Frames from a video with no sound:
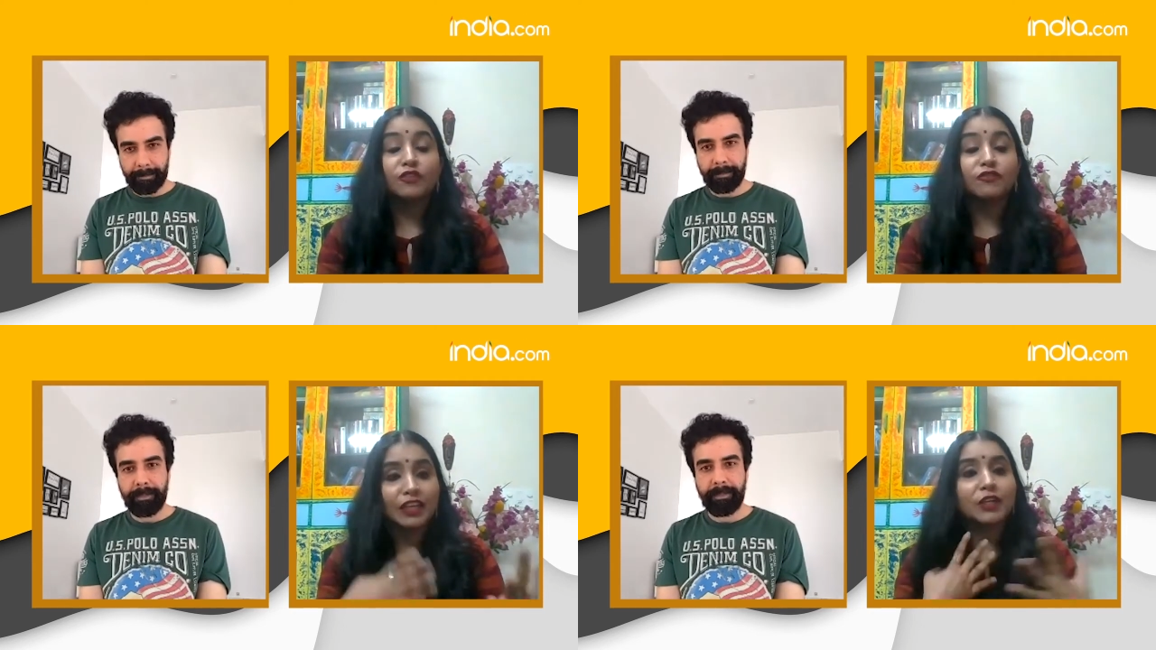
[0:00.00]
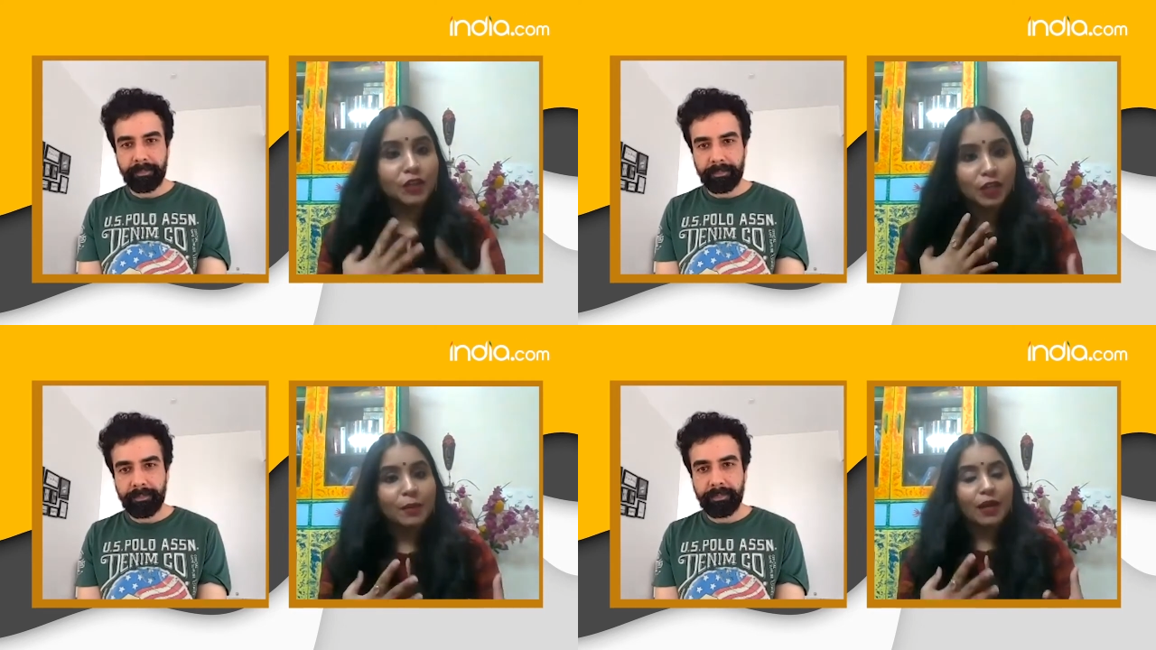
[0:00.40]
Speaker 1: you feel
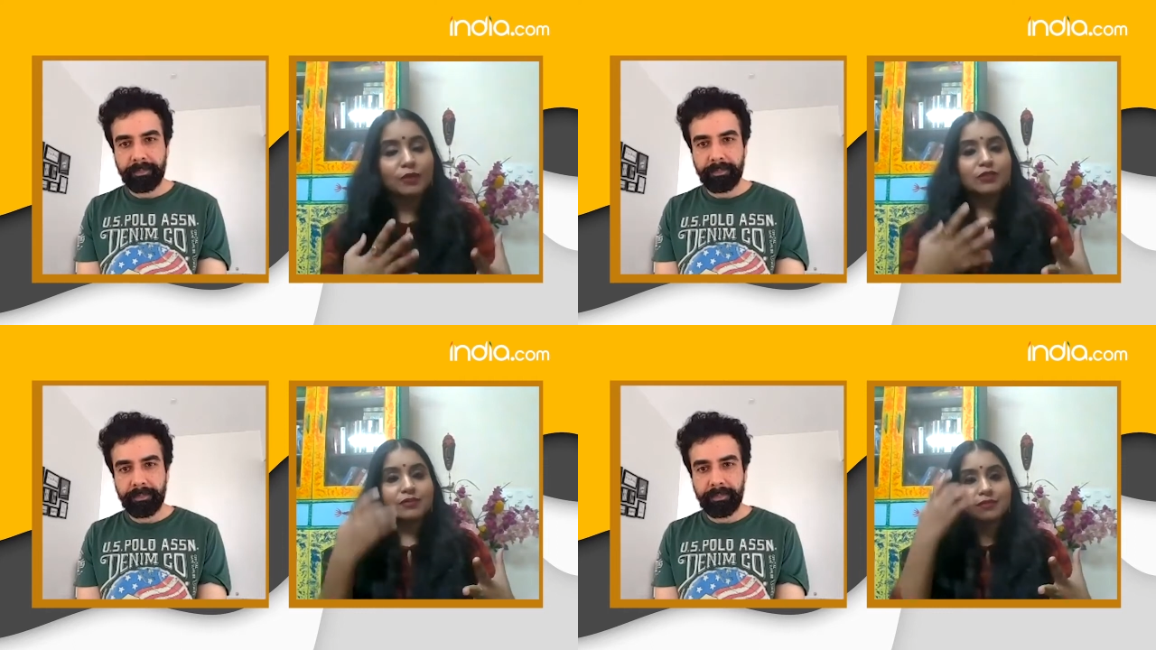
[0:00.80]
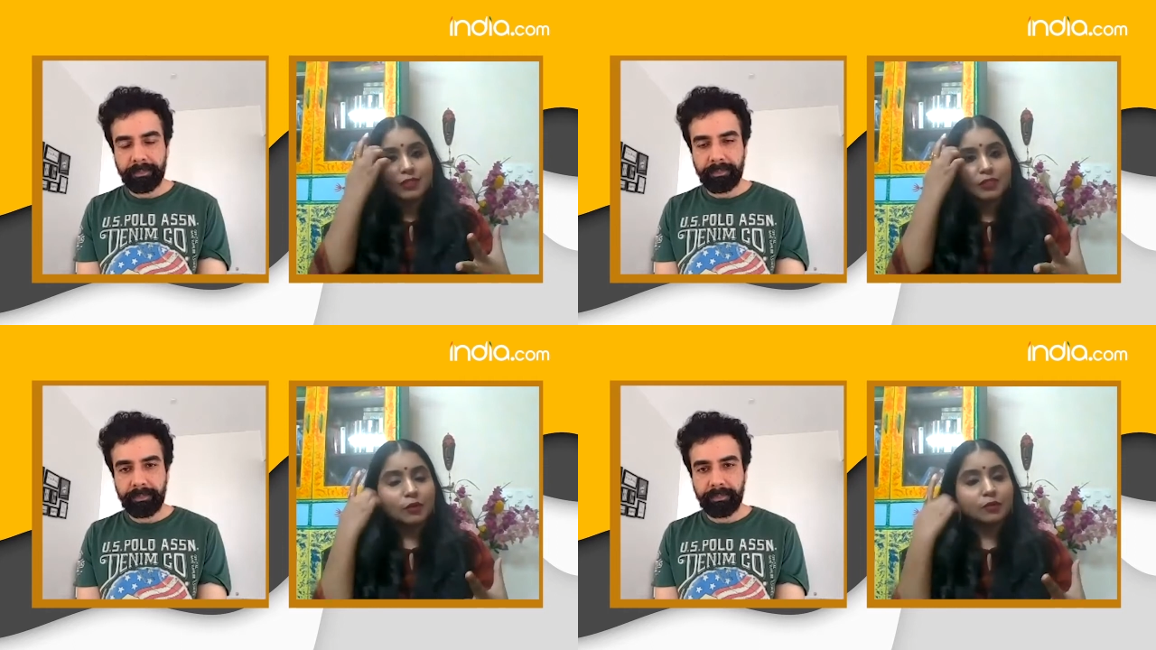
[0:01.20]
good about
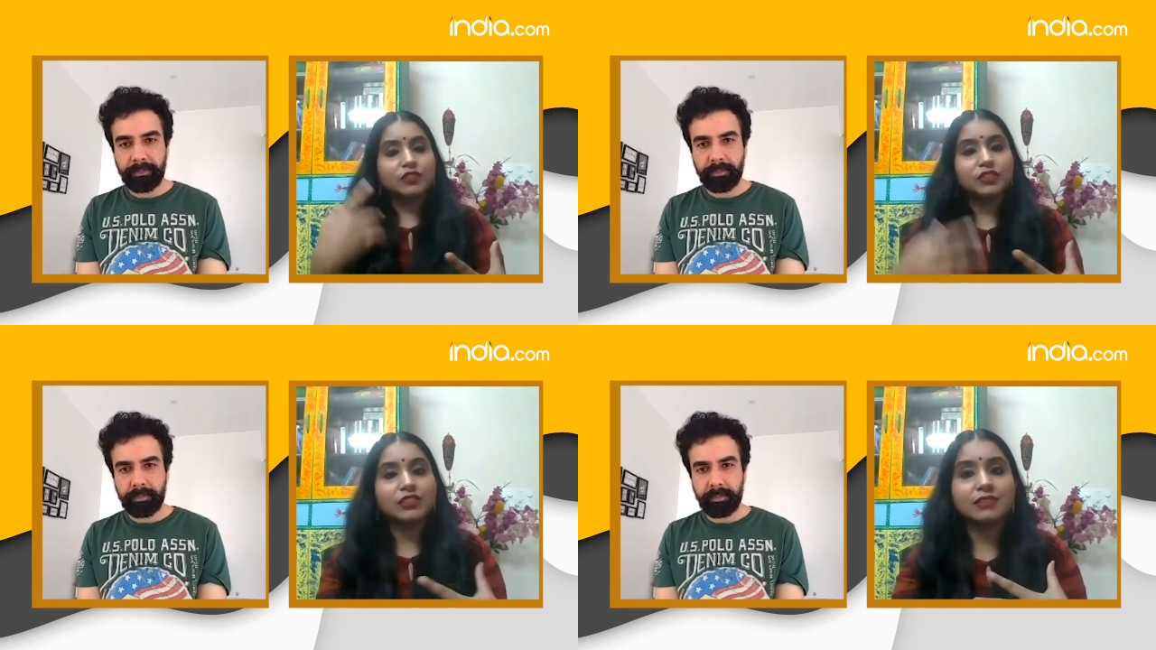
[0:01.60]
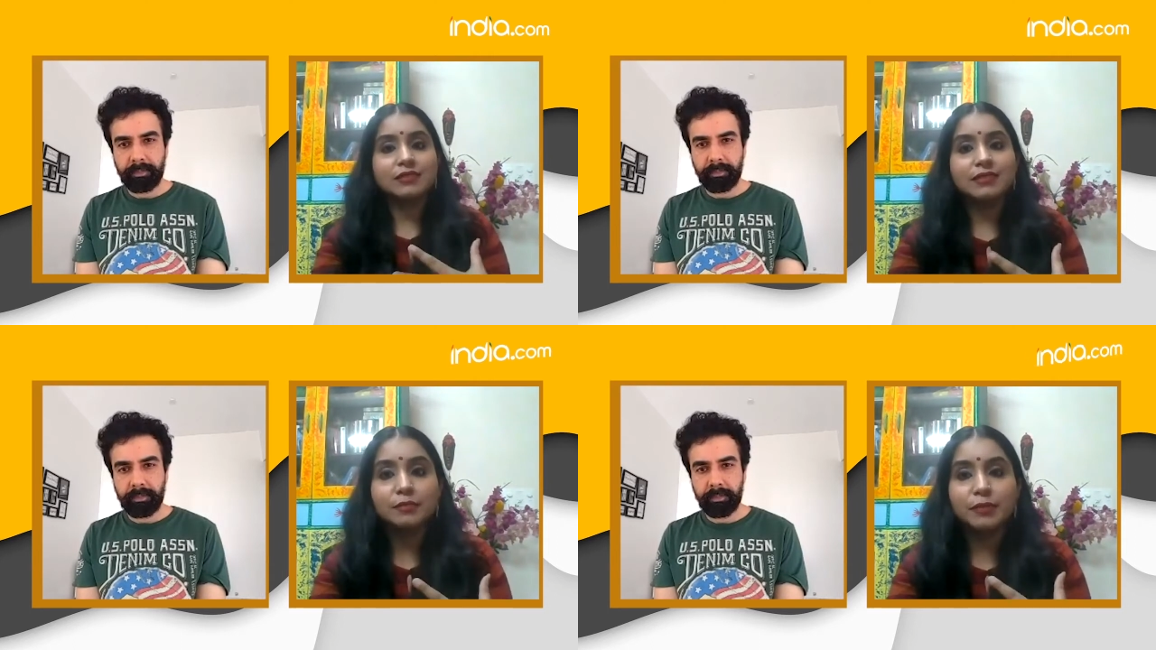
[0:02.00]
just
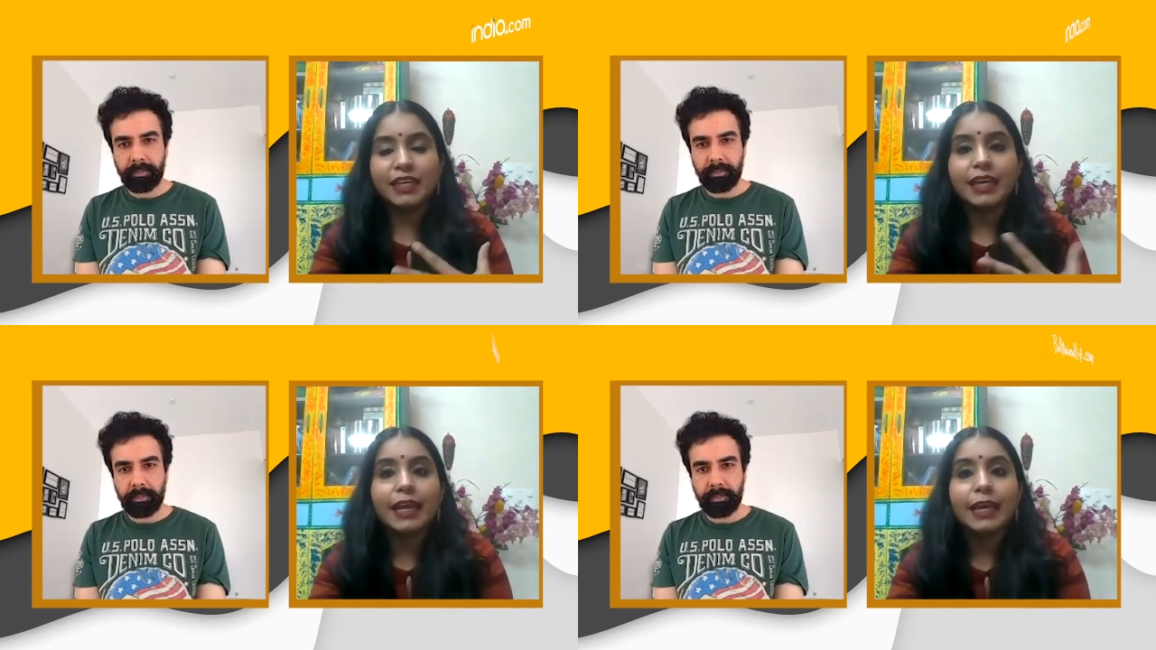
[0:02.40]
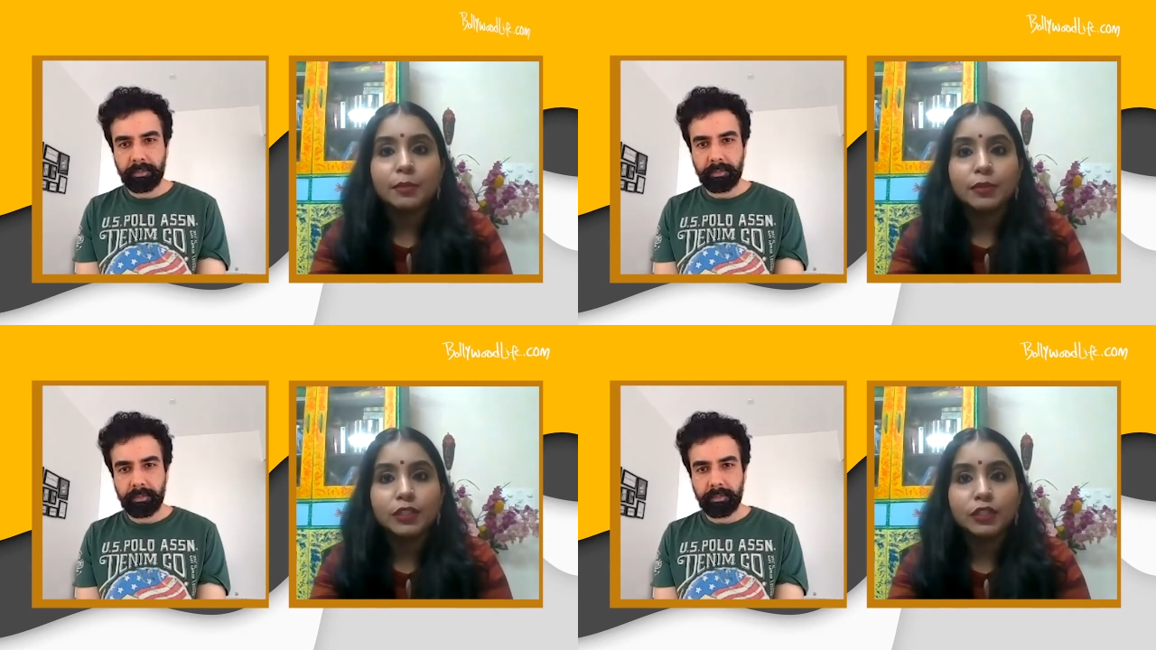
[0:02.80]
being
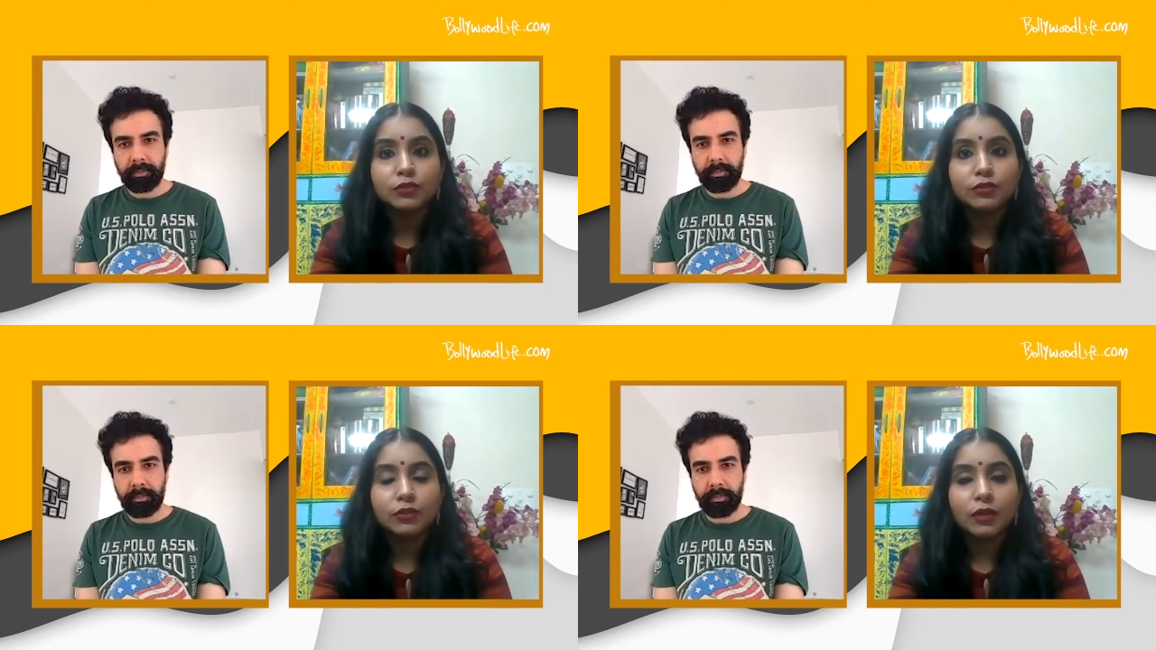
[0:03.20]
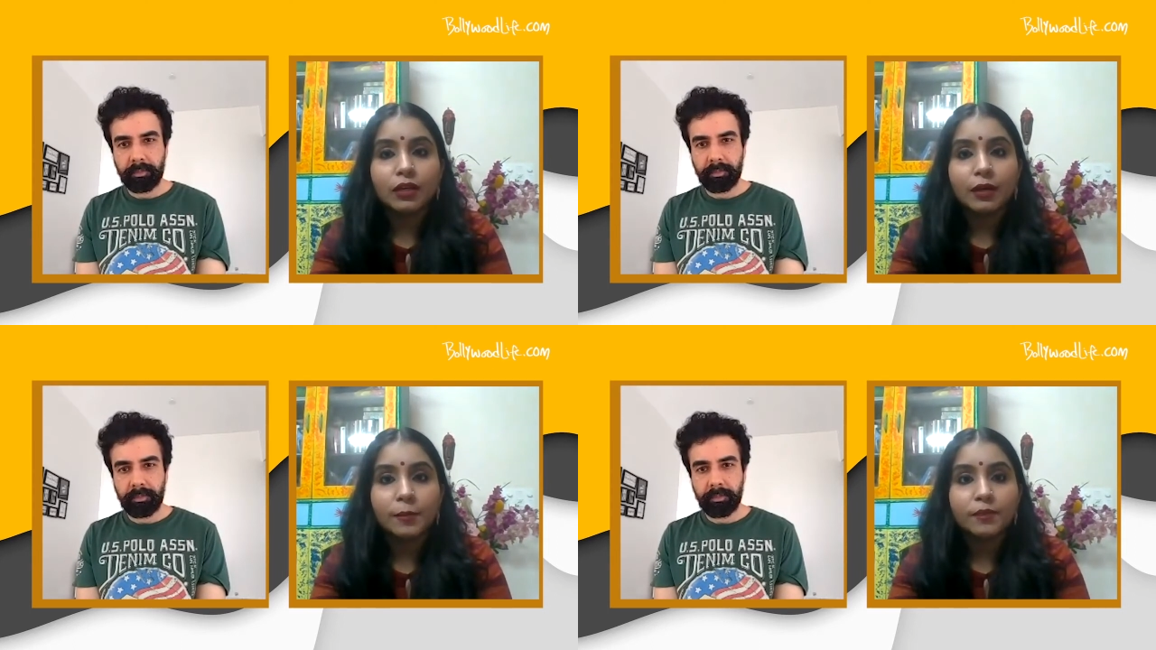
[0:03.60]
able
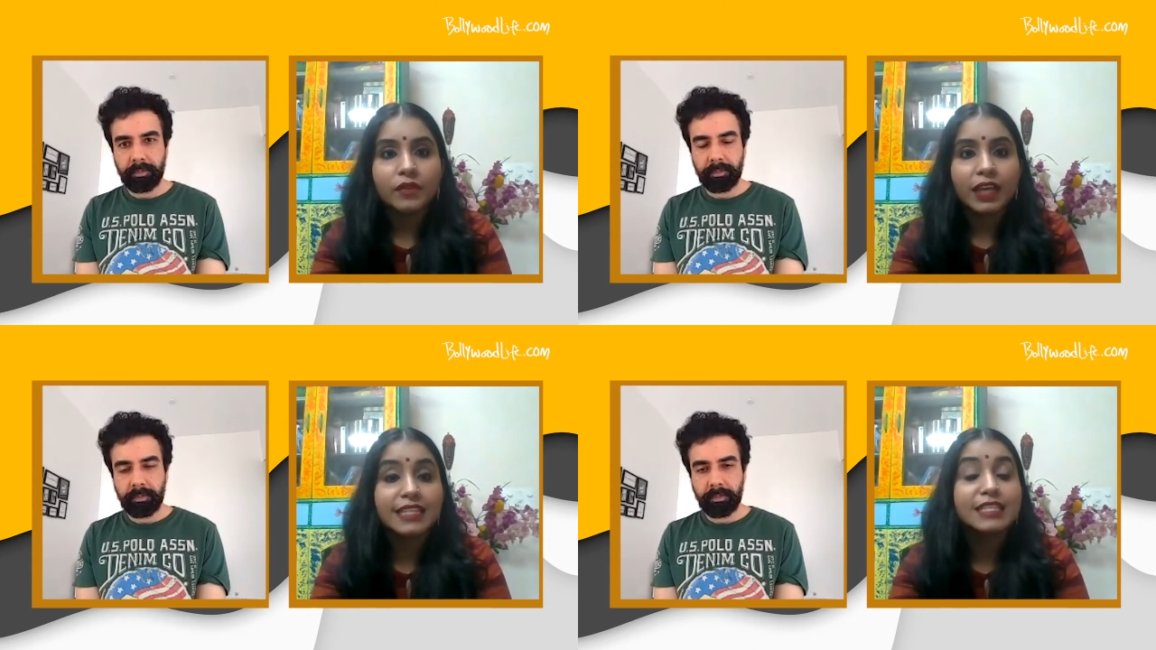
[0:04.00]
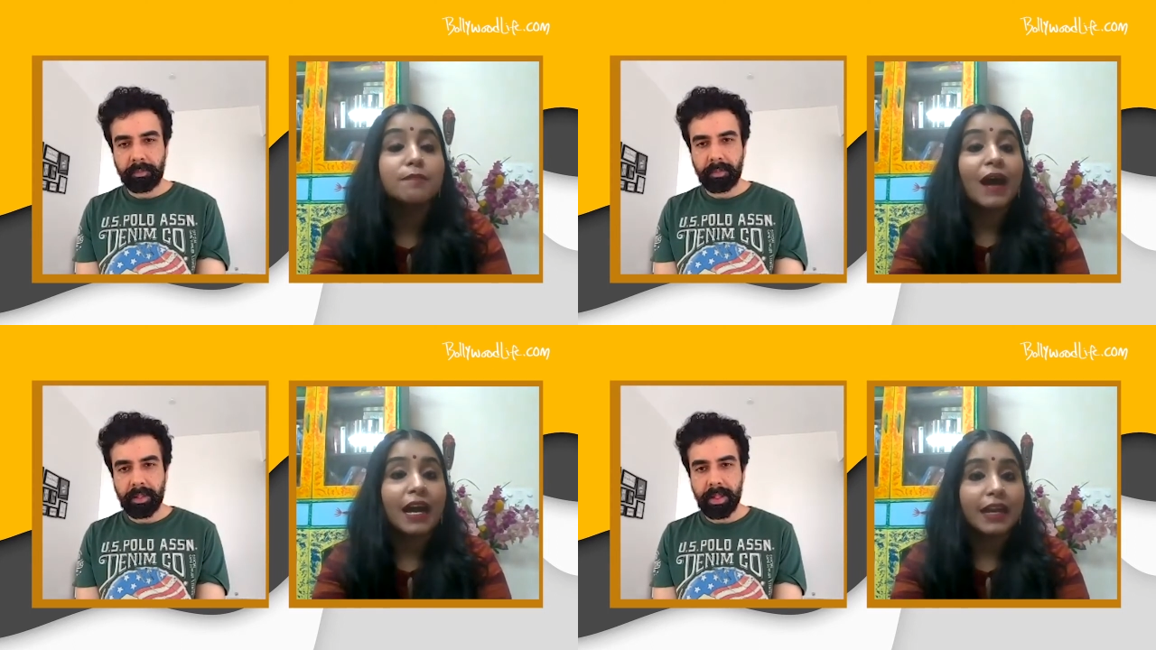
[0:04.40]
to
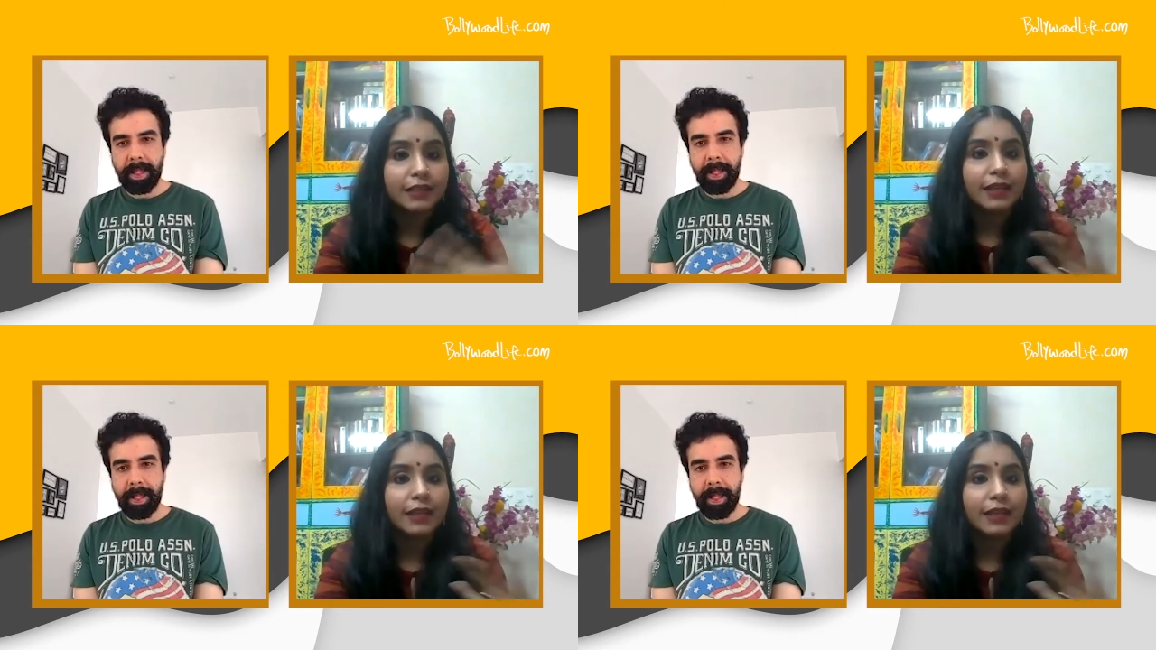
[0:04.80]
inspire,